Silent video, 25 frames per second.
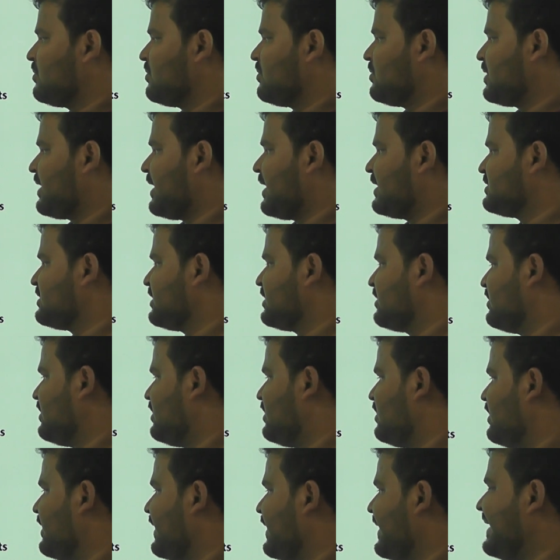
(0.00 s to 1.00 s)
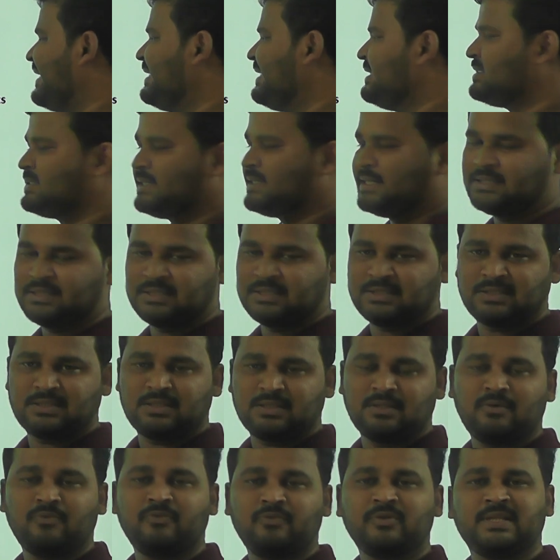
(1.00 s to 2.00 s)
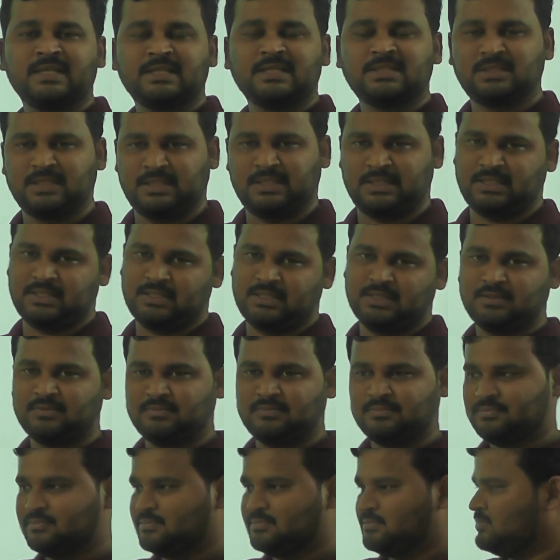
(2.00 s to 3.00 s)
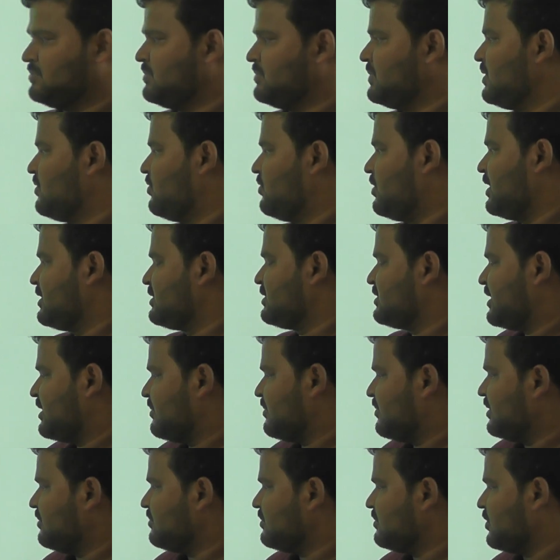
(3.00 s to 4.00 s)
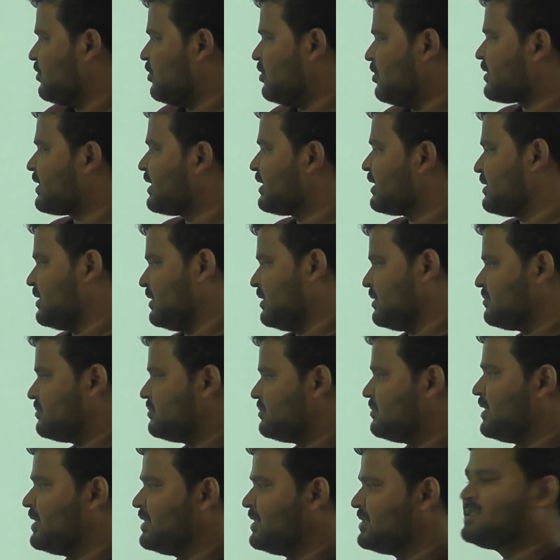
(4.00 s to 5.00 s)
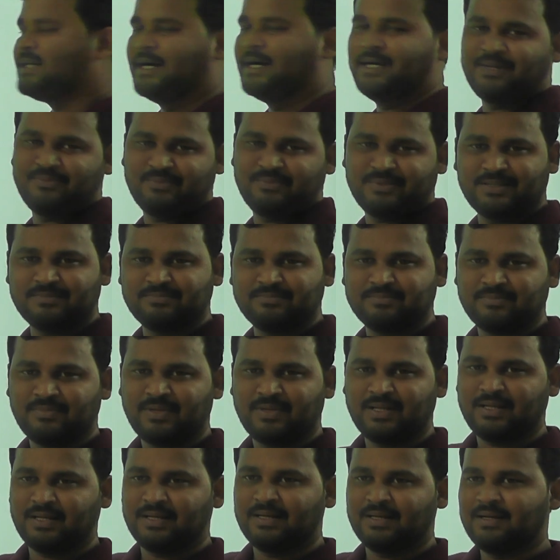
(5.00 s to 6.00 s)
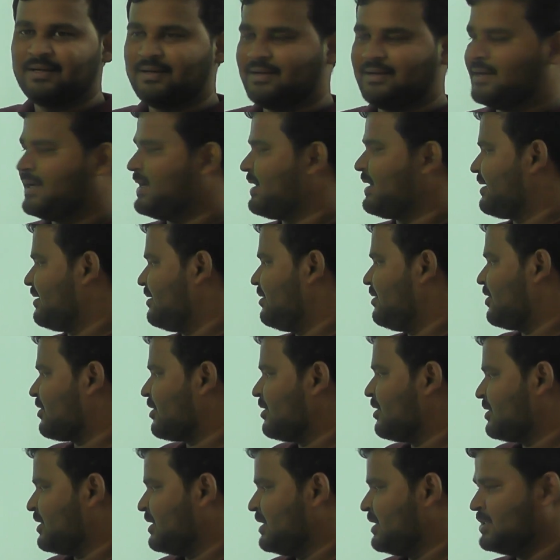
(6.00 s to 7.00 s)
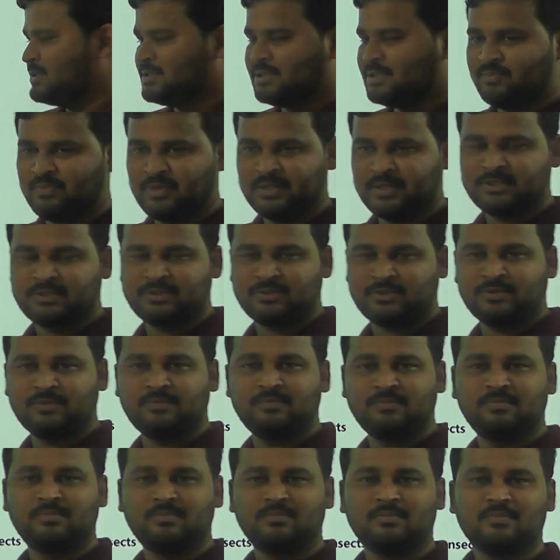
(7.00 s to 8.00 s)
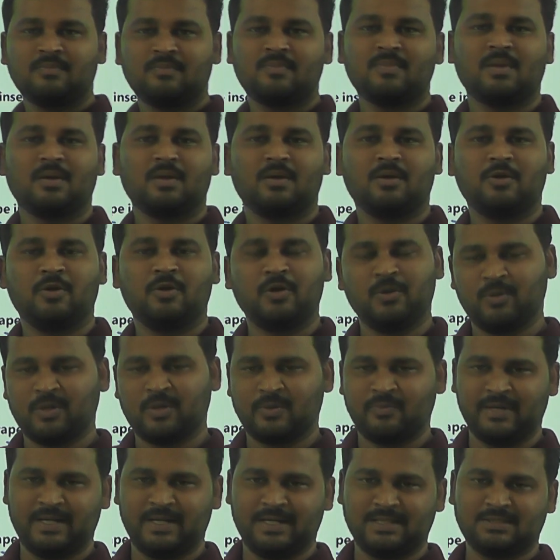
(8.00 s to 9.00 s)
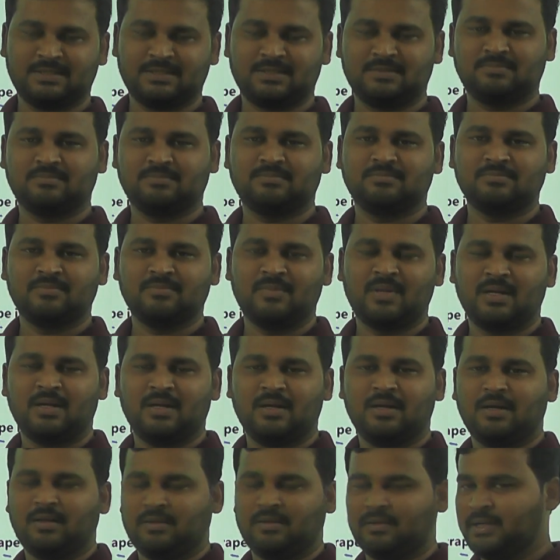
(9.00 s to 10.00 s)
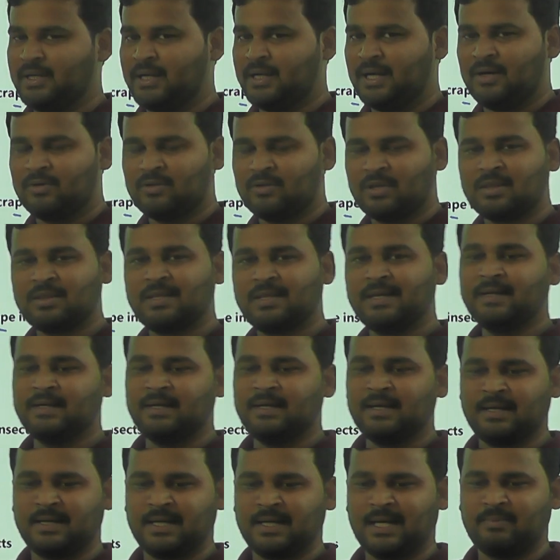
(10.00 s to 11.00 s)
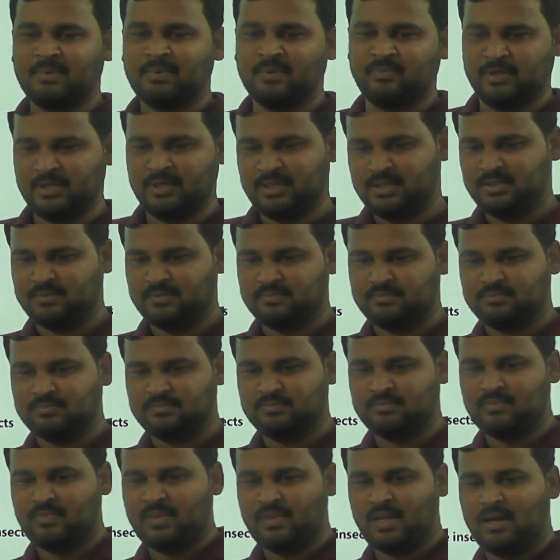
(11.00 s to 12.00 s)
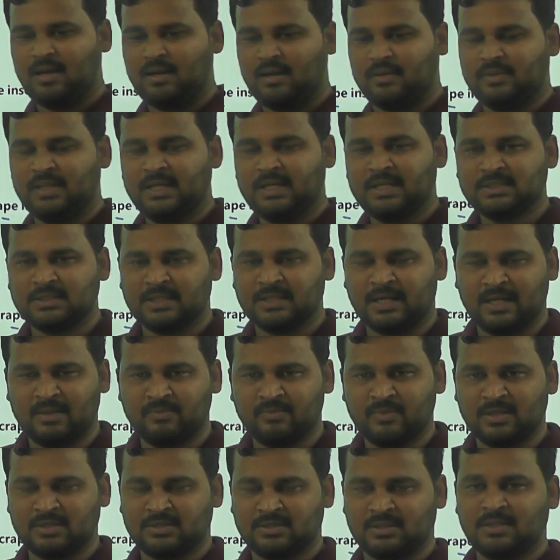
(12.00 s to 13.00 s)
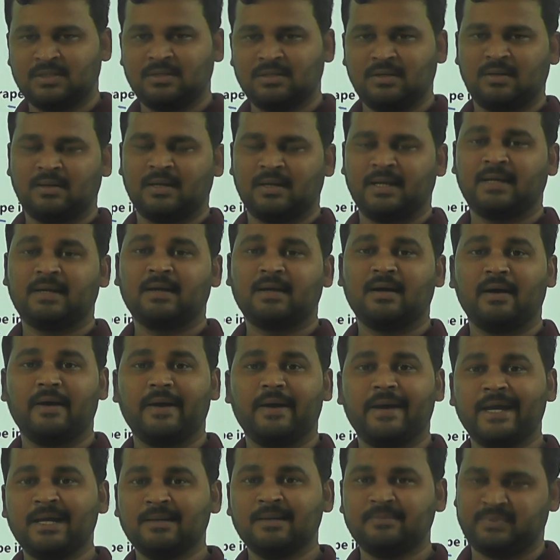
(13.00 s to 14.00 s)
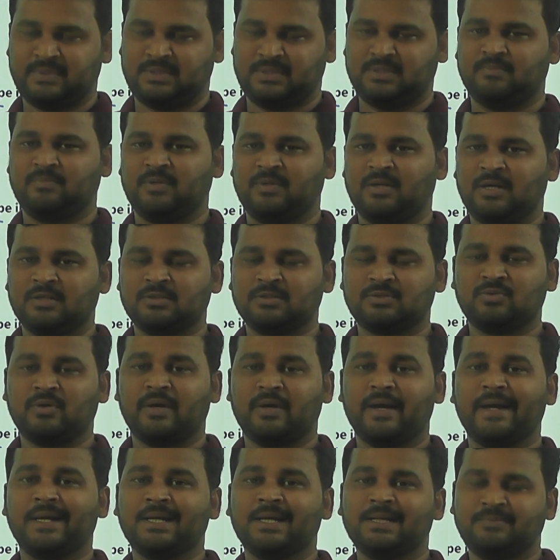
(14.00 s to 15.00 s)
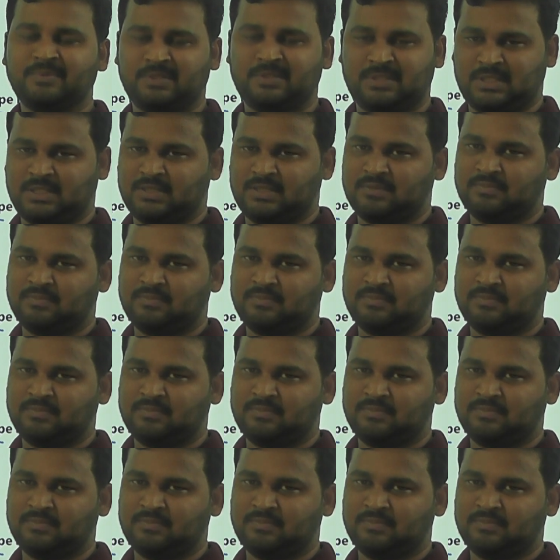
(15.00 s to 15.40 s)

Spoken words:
Catching the insects with a stick. What is the animal? Orangutan. It is the animal. Like orangutan is similar to human beings. They have the thinking capability. These animals are like apes, belongs to apes.